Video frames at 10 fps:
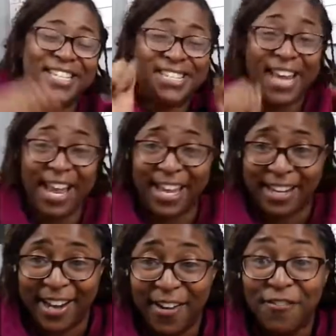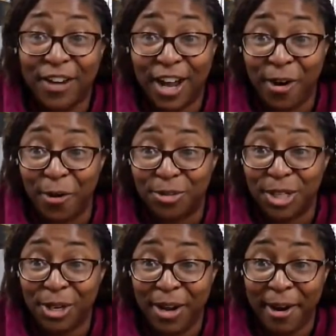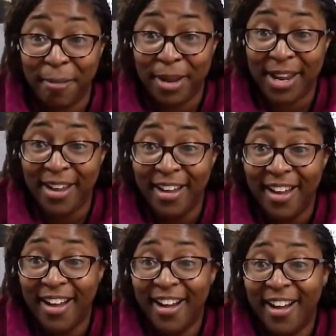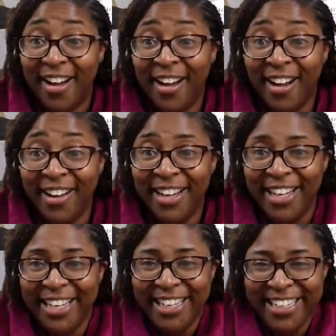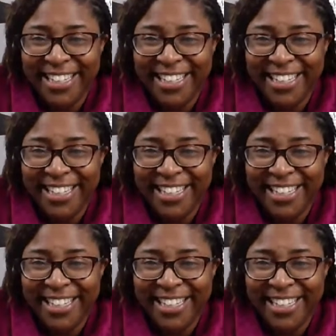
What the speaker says: digging for gold. Do you hear me? Oh.